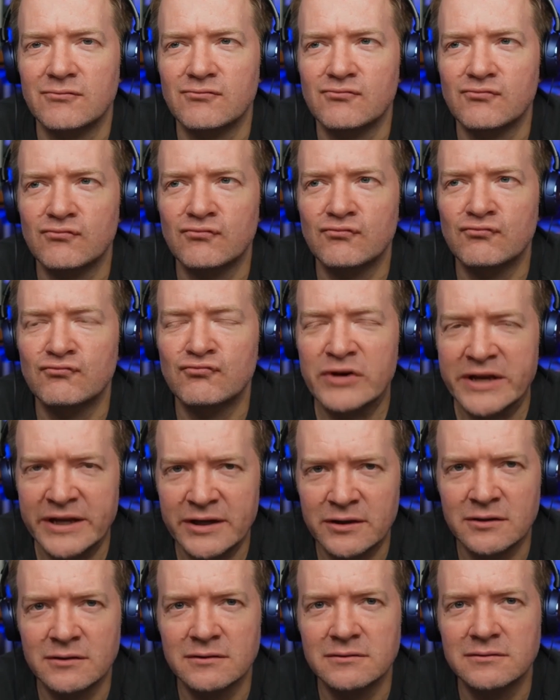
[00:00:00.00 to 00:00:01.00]

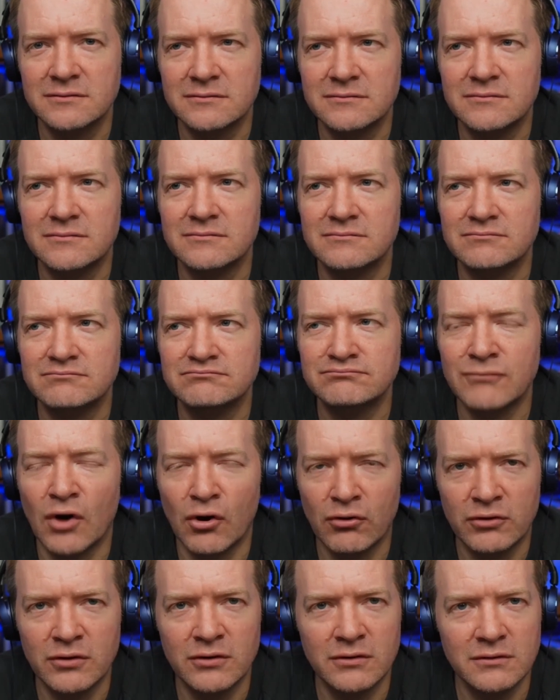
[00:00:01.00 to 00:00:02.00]
real
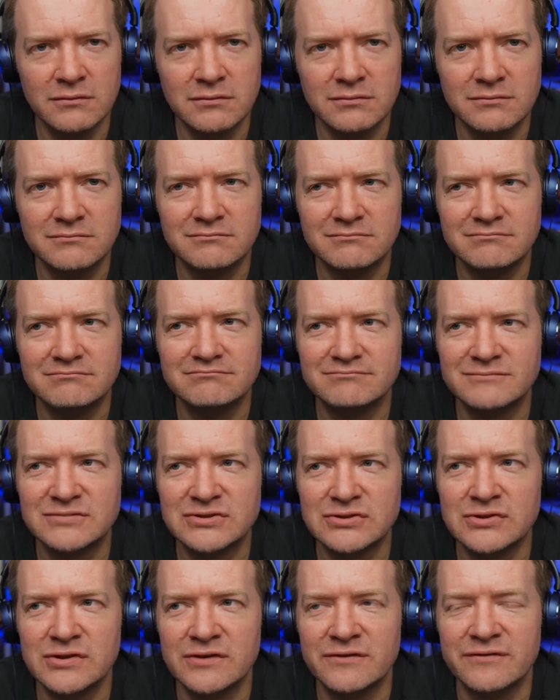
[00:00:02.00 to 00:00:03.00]
moral
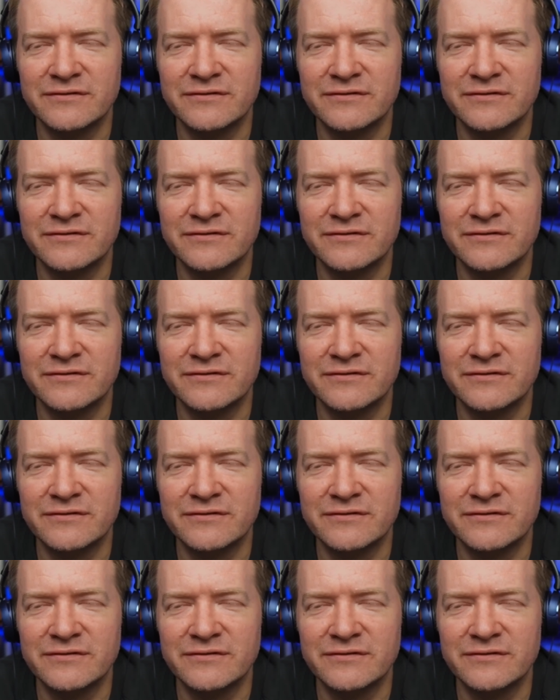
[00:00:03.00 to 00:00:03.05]
sort of